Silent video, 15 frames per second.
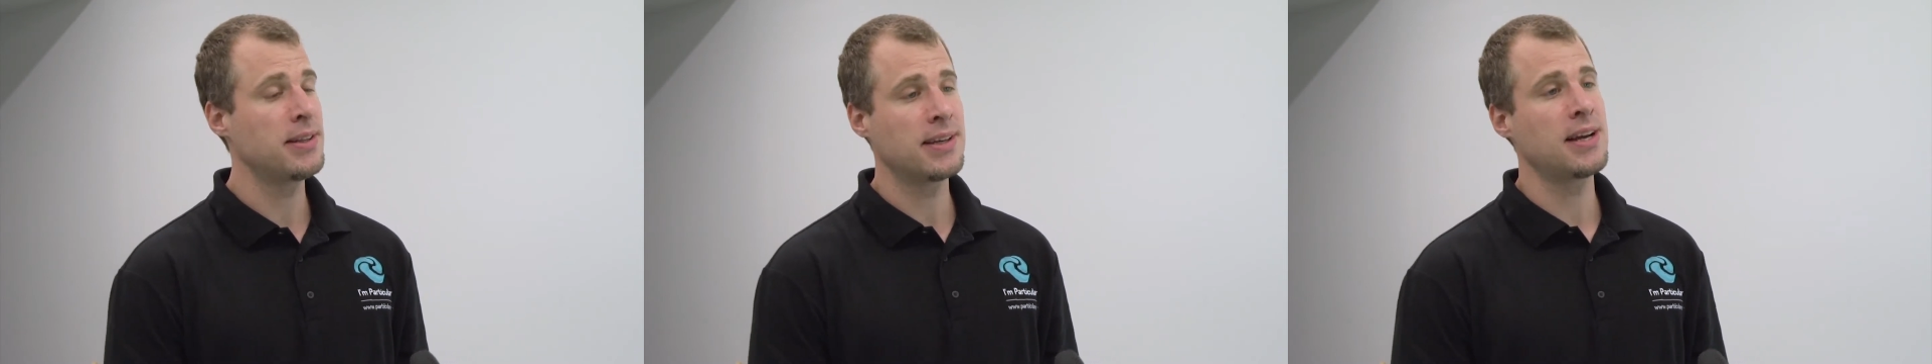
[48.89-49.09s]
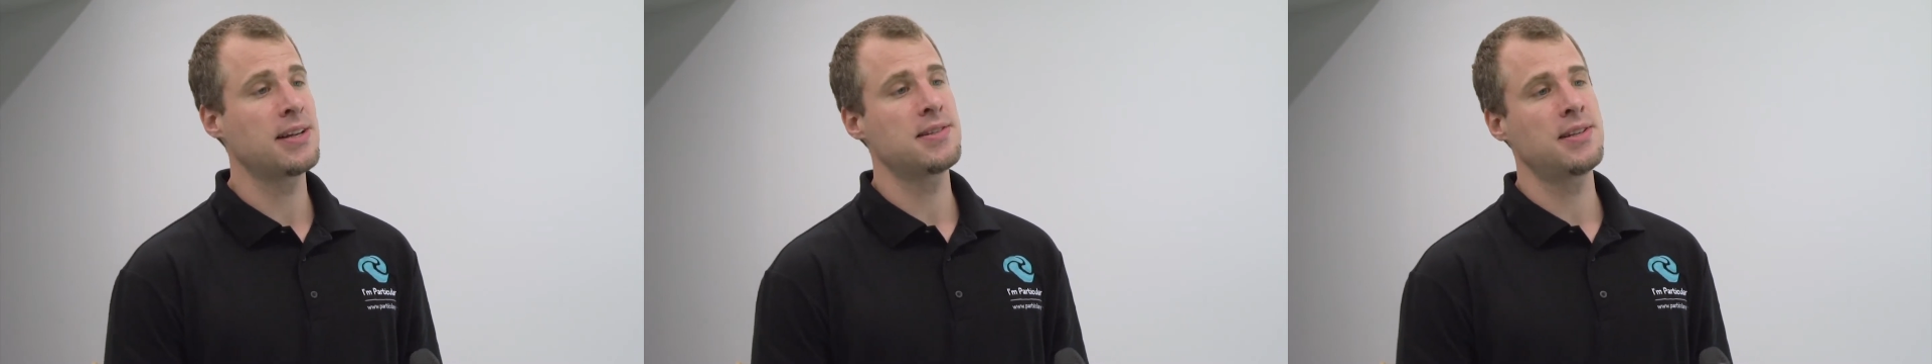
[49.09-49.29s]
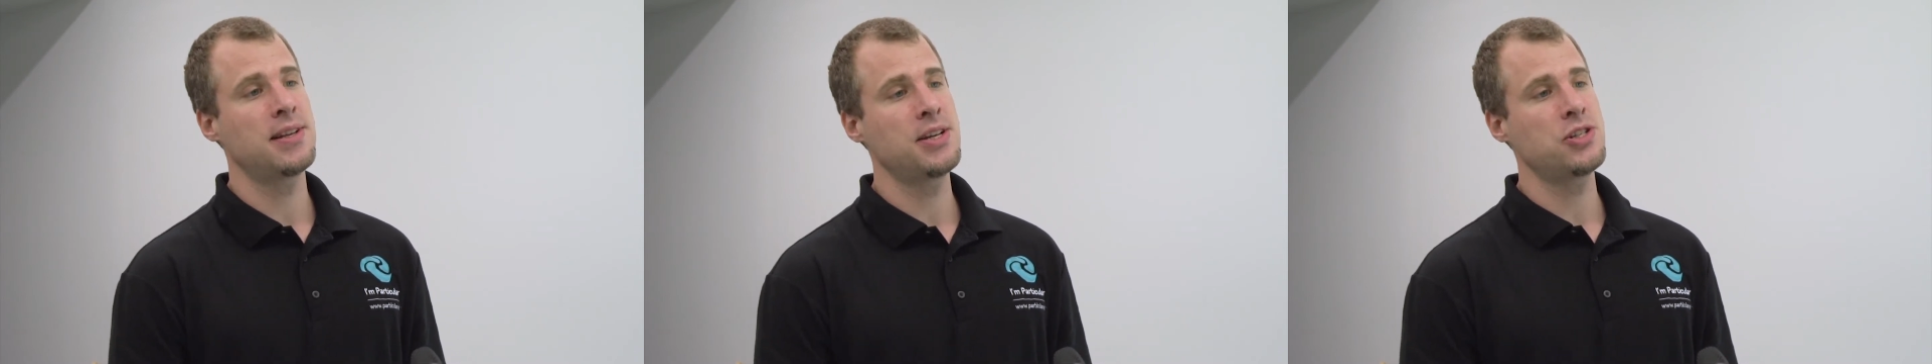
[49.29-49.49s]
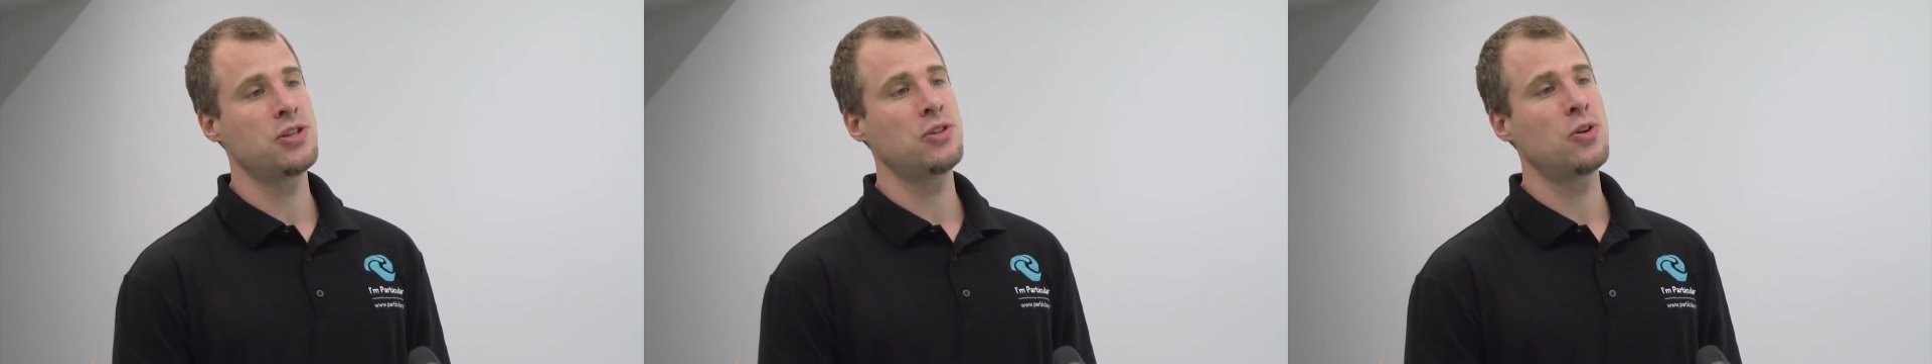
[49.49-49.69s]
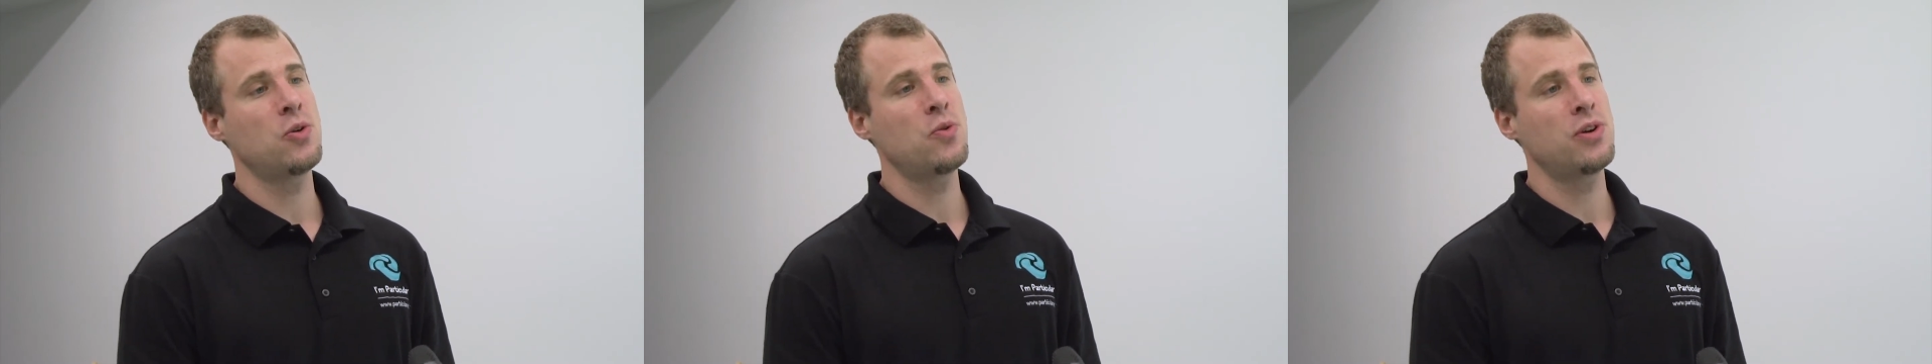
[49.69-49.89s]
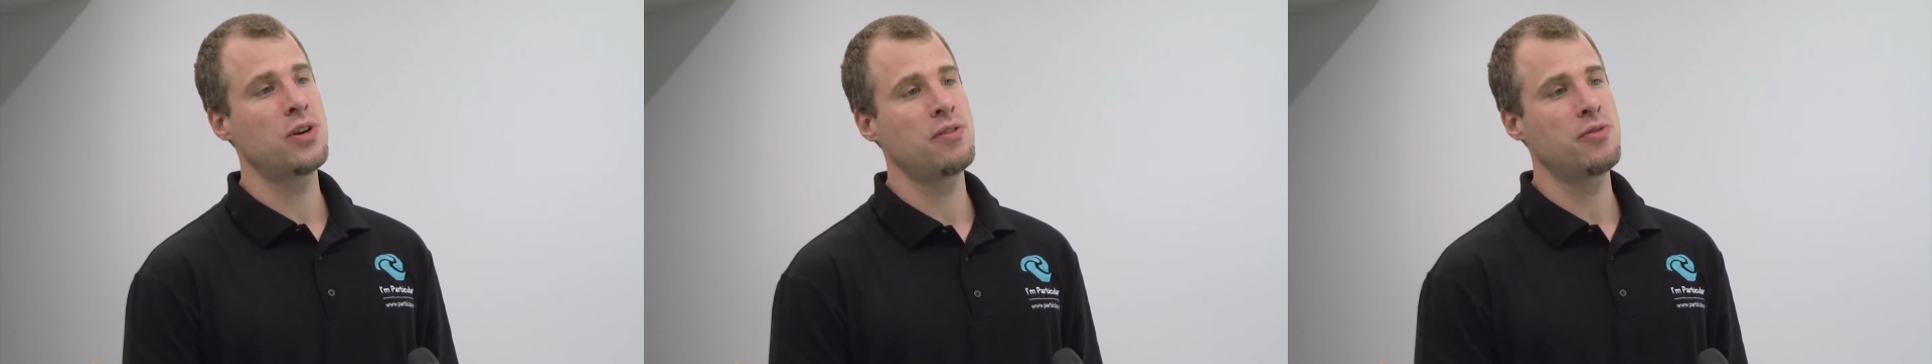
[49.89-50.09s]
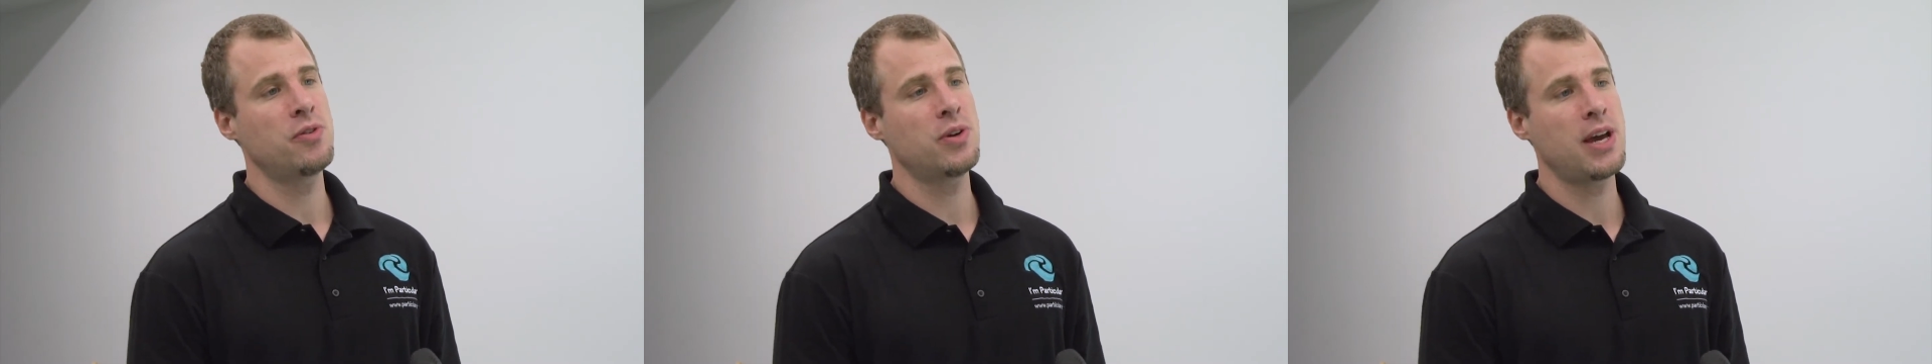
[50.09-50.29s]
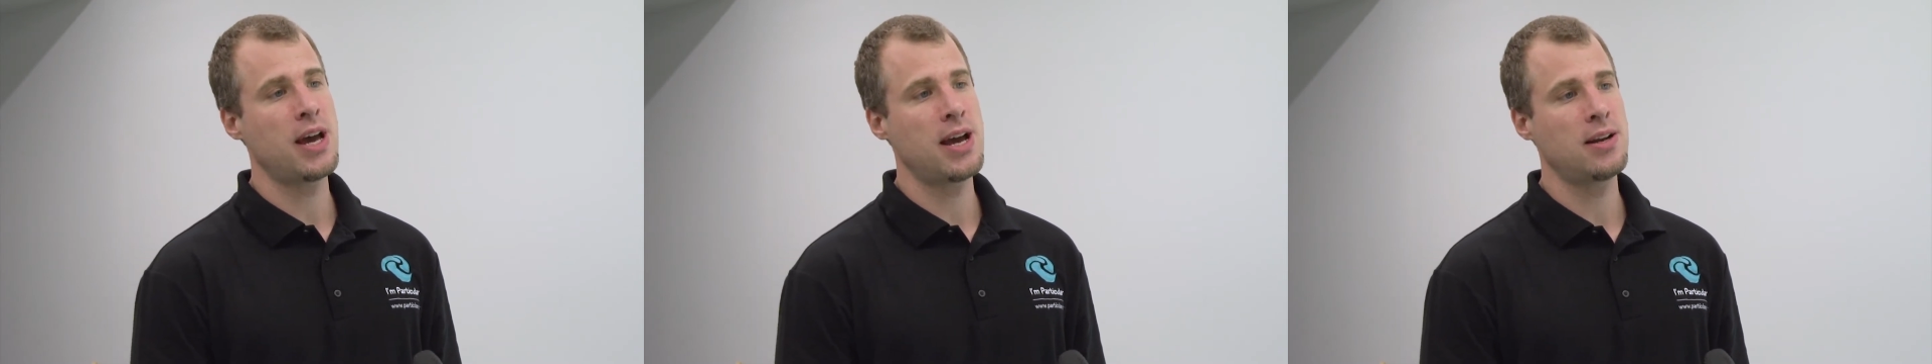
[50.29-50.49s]
the cancellation token if you
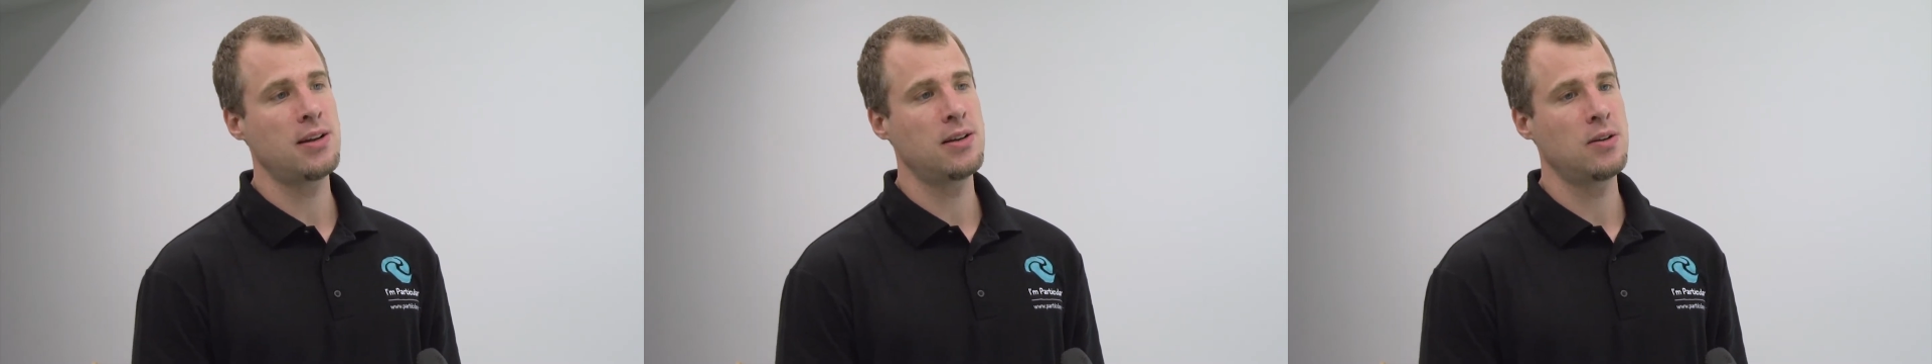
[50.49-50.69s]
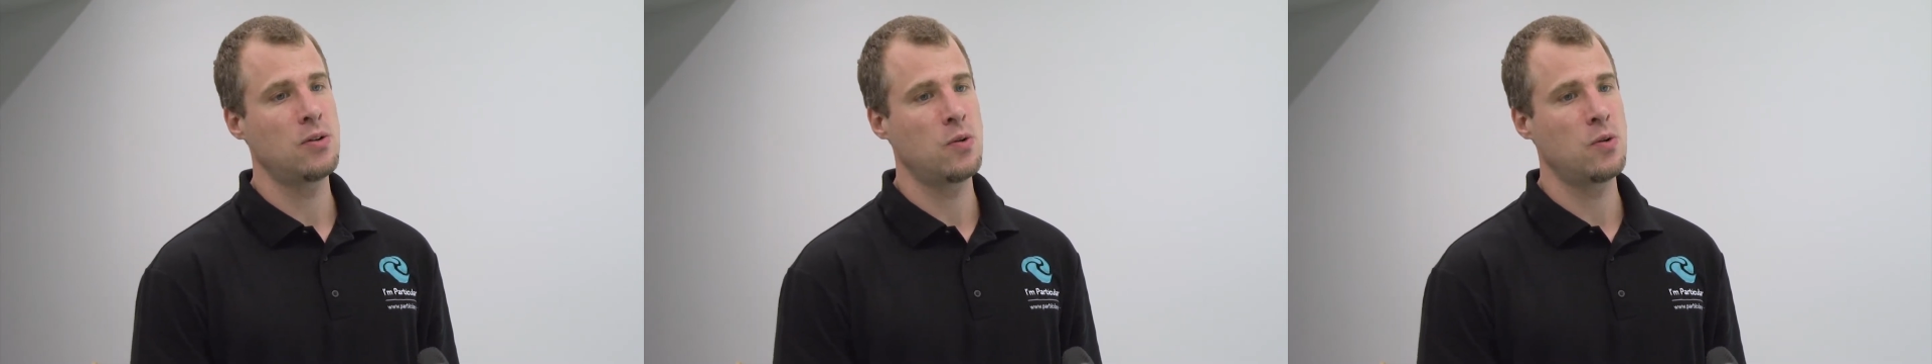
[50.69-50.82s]
can,